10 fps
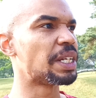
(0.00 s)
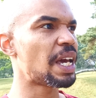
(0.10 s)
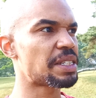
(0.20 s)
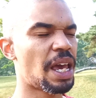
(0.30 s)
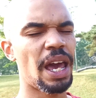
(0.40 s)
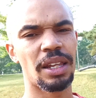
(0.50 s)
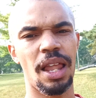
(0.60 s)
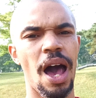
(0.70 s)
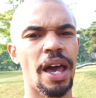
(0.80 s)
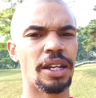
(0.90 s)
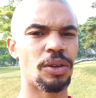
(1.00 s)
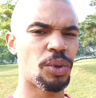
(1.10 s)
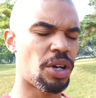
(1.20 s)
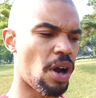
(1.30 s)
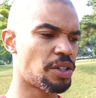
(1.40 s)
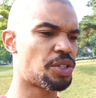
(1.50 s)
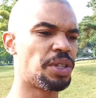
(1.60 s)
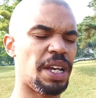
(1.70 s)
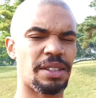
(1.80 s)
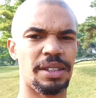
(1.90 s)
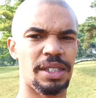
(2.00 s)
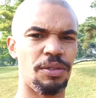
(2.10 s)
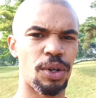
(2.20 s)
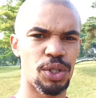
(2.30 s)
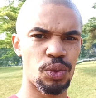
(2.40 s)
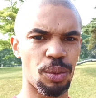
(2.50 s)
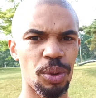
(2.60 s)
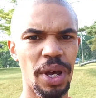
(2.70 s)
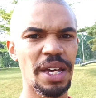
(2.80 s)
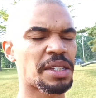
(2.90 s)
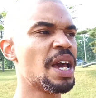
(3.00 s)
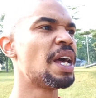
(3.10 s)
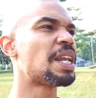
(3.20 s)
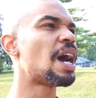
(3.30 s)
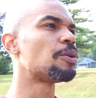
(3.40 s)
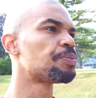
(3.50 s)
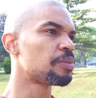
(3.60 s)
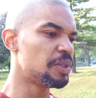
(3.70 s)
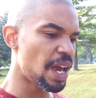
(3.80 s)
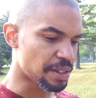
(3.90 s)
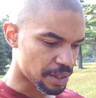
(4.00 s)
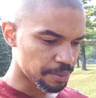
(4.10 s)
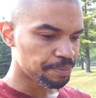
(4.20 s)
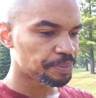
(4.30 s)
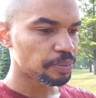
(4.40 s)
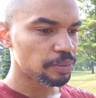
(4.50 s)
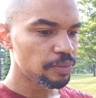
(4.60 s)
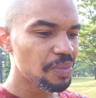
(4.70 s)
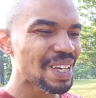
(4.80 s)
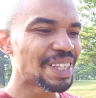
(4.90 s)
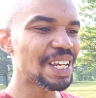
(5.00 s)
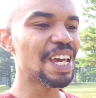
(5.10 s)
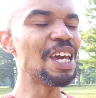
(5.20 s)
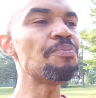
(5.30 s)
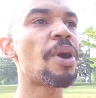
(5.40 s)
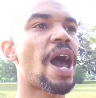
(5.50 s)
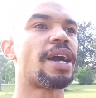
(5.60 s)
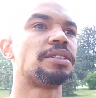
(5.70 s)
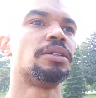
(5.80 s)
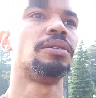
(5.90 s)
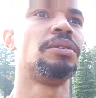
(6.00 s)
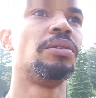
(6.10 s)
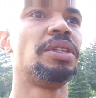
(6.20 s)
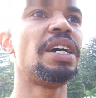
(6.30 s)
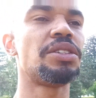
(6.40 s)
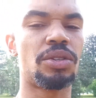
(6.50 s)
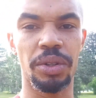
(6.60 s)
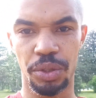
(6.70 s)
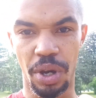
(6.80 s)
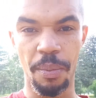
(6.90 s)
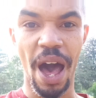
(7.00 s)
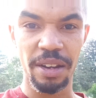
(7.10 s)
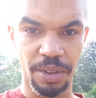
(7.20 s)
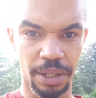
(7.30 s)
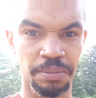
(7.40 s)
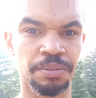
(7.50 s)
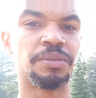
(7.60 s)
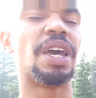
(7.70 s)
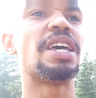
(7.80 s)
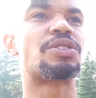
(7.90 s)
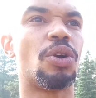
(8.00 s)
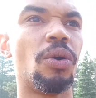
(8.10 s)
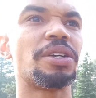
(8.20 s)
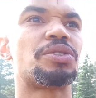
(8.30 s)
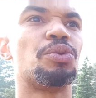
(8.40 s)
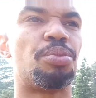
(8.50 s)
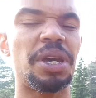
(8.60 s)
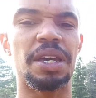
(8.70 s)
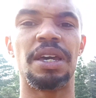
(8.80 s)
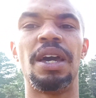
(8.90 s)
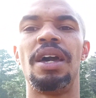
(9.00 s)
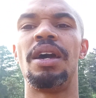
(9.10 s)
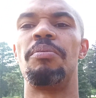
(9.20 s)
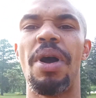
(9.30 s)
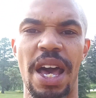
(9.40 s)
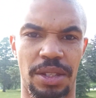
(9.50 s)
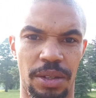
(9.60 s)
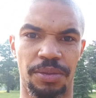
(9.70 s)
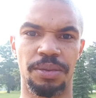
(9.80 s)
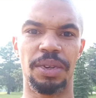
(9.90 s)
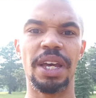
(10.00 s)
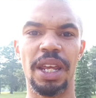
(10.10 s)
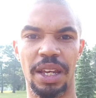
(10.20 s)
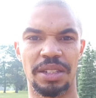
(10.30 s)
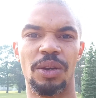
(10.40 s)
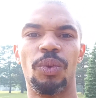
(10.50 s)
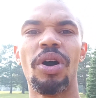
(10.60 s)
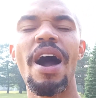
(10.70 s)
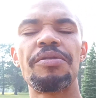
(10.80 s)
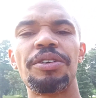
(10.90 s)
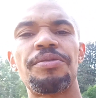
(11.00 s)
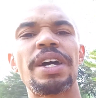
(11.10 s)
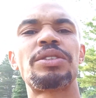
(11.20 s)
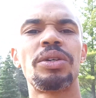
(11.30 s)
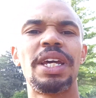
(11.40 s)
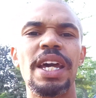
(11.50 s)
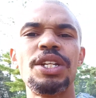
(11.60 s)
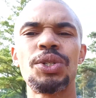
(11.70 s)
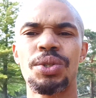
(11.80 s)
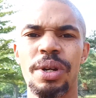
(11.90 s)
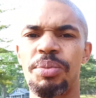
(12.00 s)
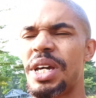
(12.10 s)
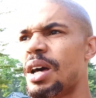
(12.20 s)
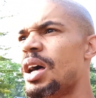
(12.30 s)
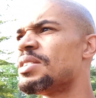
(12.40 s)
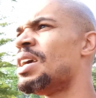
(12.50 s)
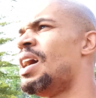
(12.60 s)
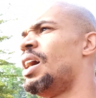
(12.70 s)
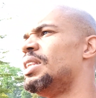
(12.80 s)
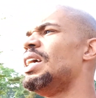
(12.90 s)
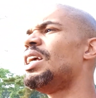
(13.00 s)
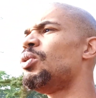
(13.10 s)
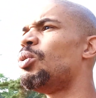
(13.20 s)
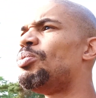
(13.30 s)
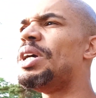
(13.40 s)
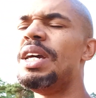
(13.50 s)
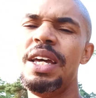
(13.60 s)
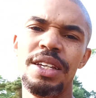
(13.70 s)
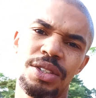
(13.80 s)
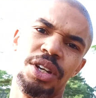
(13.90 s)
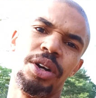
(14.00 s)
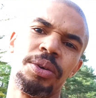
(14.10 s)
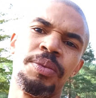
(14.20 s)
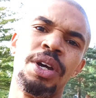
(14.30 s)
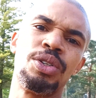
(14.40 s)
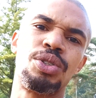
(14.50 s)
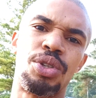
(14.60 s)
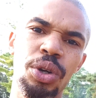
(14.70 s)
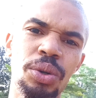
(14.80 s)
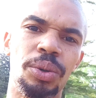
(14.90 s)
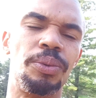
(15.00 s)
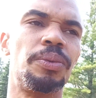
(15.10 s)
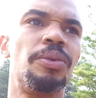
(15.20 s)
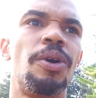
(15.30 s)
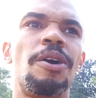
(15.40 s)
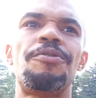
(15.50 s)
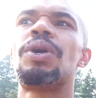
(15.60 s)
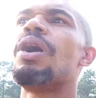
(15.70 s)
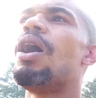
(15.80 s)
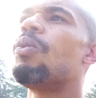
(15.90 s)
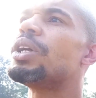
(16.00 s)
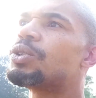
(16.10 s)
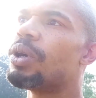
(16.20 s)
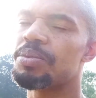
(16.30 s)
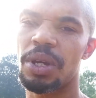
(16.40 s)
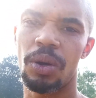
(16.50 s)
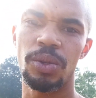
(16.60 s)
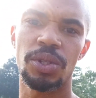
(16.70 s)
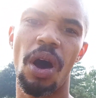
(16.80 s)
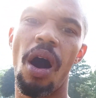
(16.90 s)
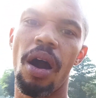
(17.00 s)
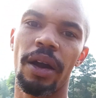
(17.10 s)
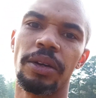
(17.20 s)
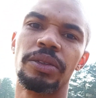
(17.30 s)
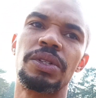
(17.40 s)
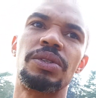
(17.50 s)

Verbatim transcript: the next headline in regards to the S E C versus Ripple case. Now, yes, the impact that is going to come out of it is going to be massive. It is. It will have an effect on the industry, because then it will be easier to figure out which cryptos are